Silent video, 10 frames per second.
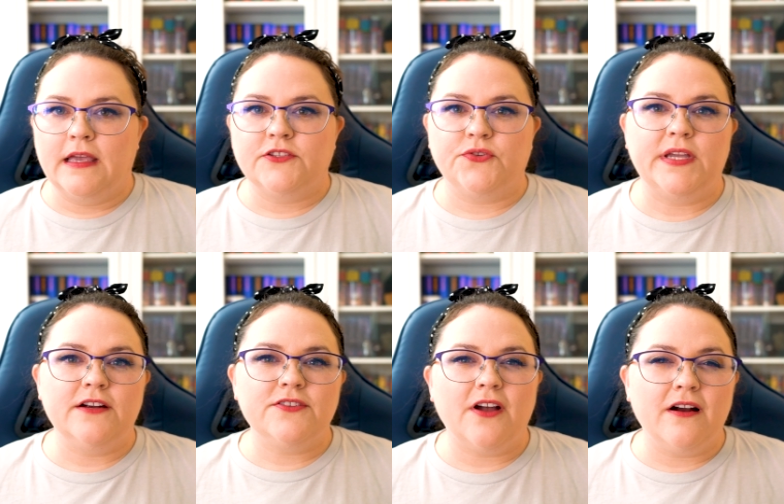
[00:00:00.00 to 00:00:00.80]
So
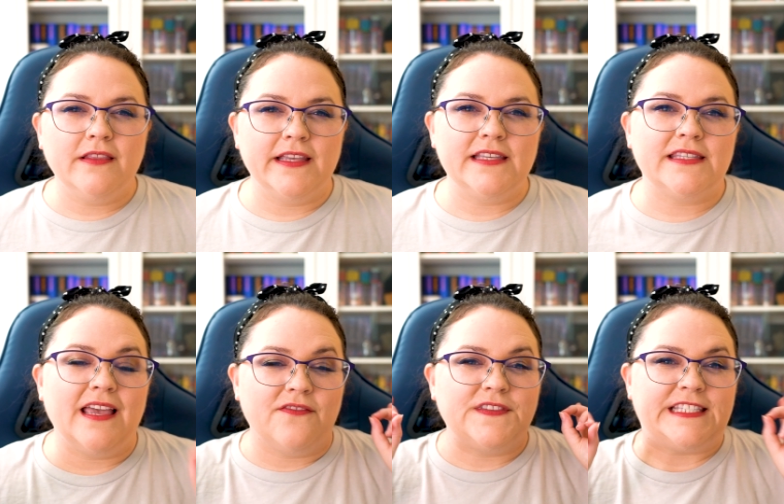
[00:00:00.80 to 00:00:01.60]
here's our list
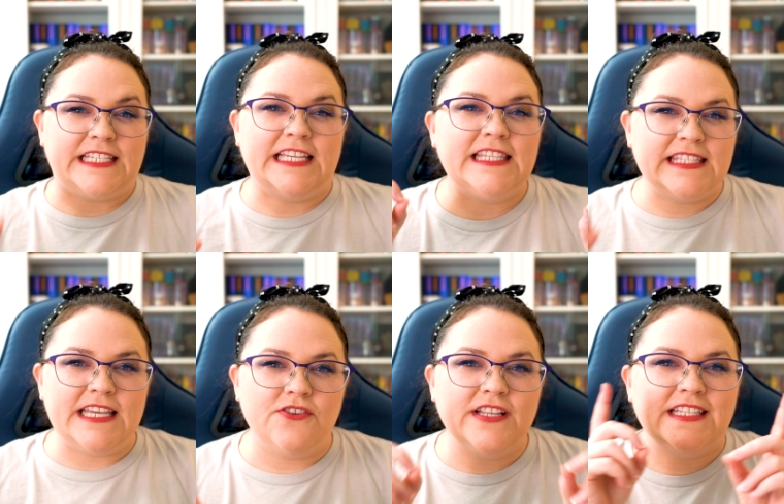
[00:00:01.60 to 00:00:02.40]
of 10
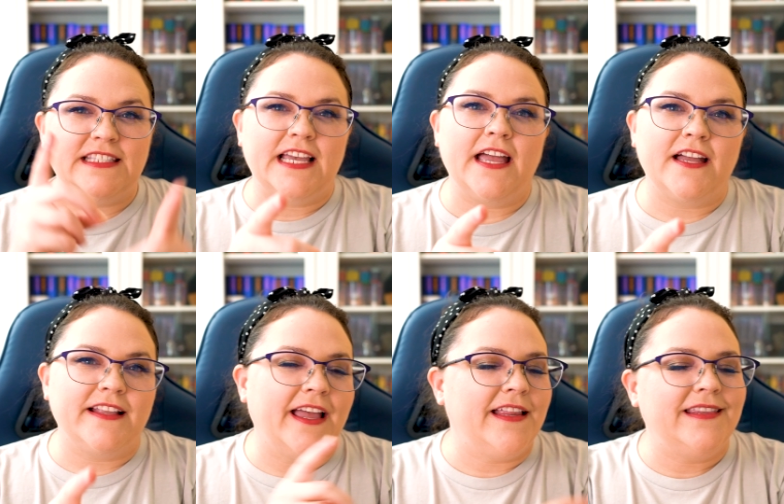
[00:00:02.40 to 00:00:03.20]
secrets in
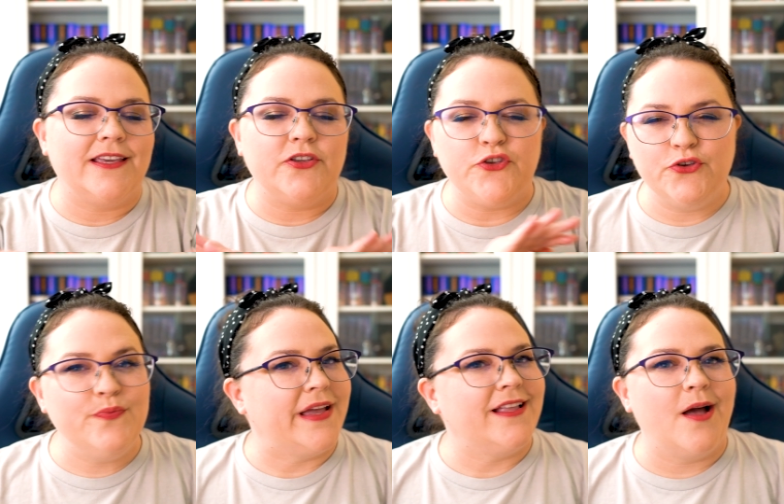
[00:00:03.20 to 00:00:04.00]
Diagon Alley that you
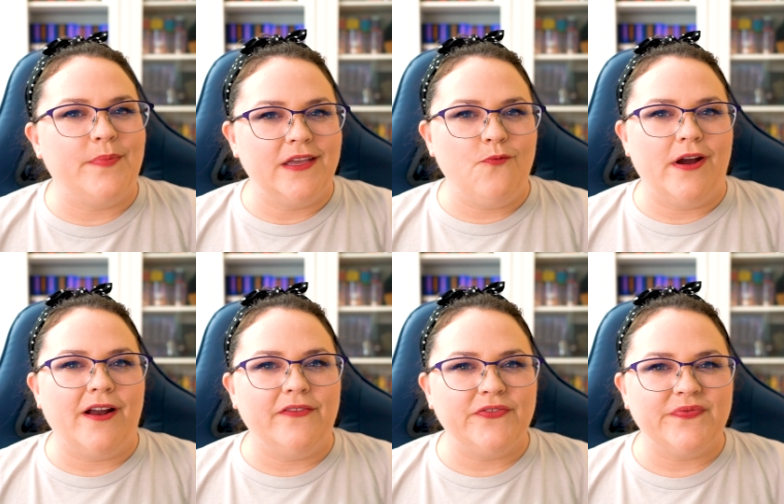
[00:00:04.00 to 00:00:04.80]
may not be aware
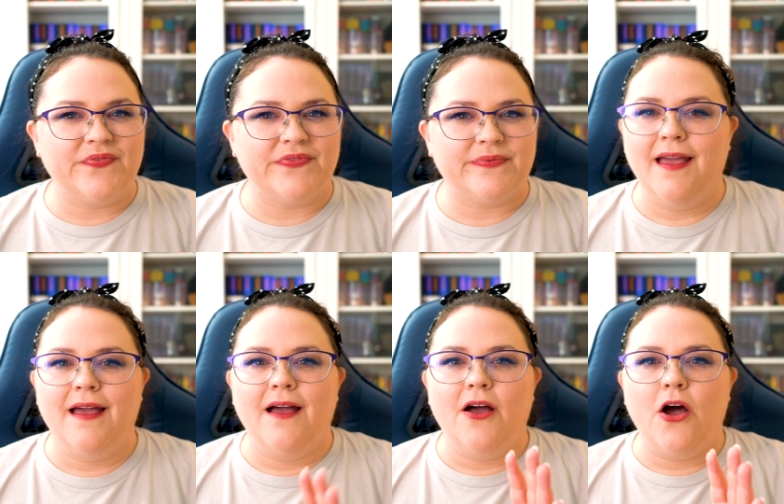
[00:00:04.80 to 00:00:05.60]
of.
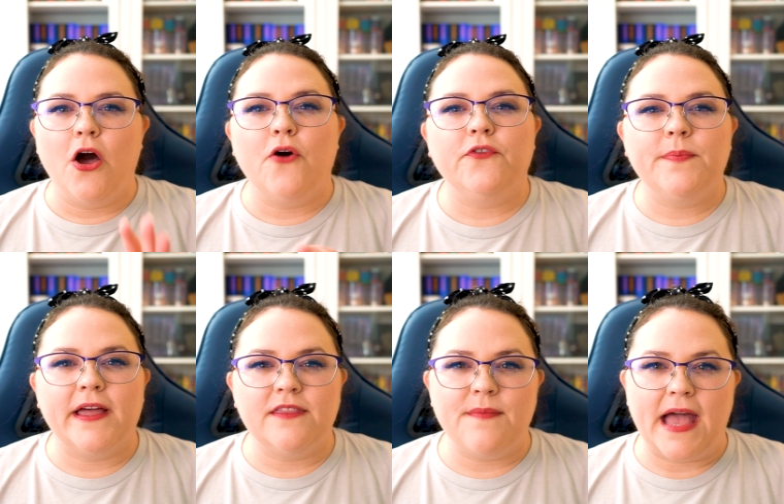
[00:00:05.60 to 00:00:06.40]
Over
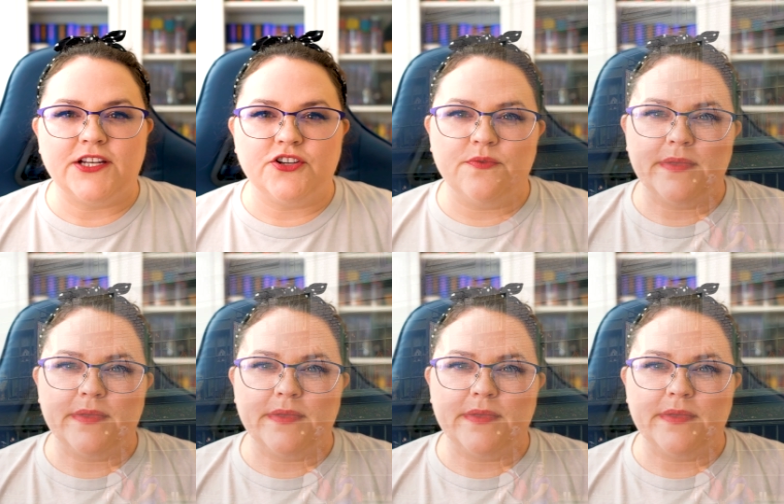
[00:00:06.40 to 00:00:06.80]
by the magical